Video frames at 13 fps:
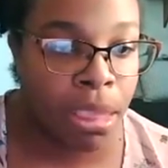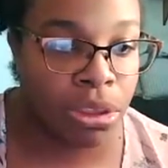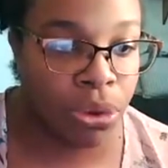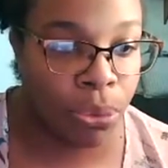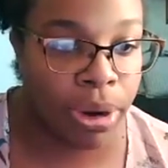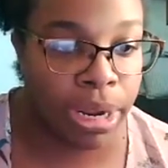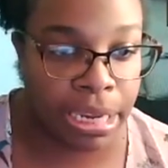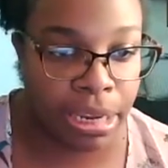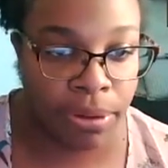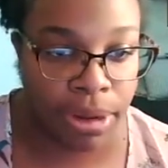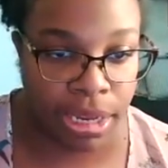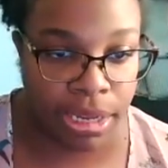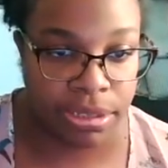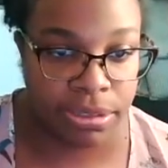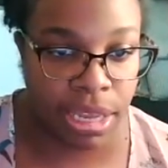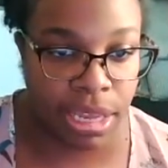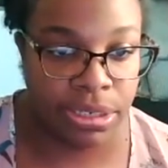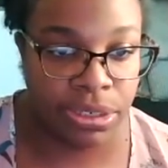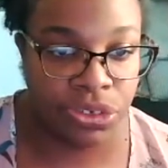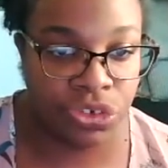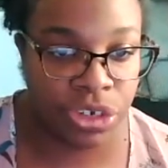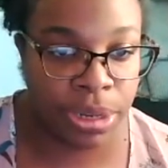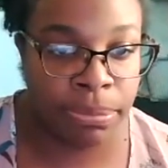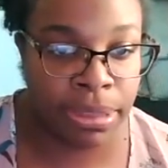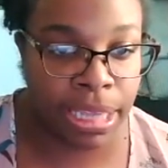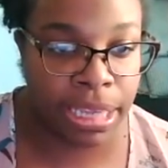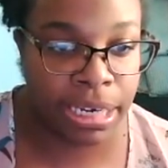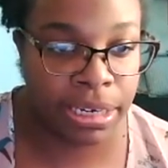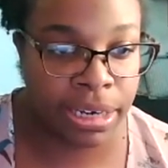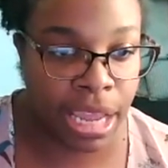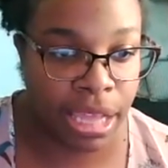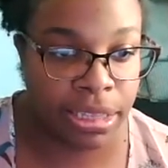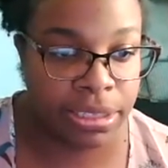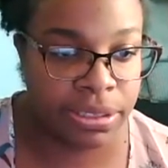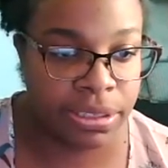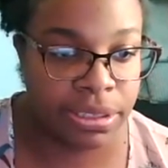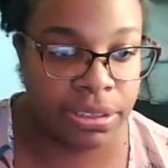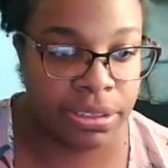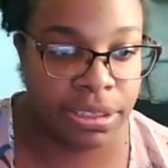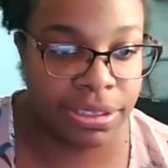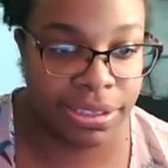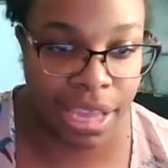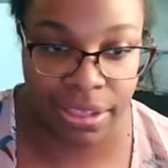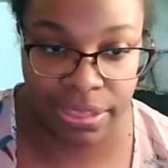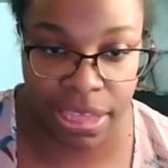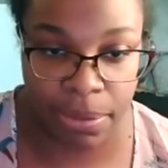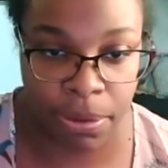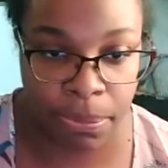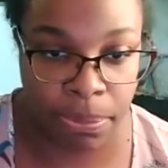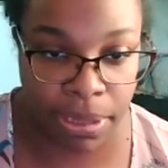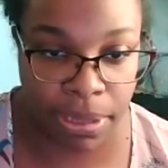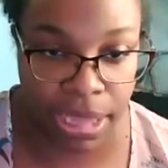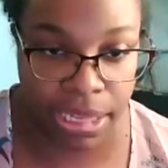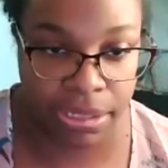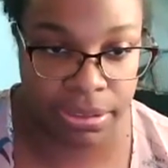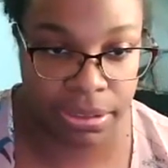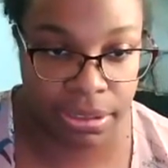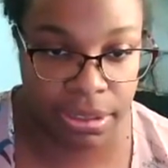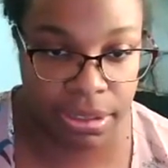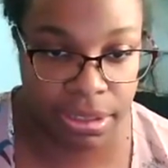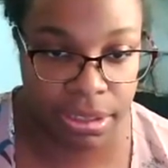your earrings and gem laden necklaces set them ablaze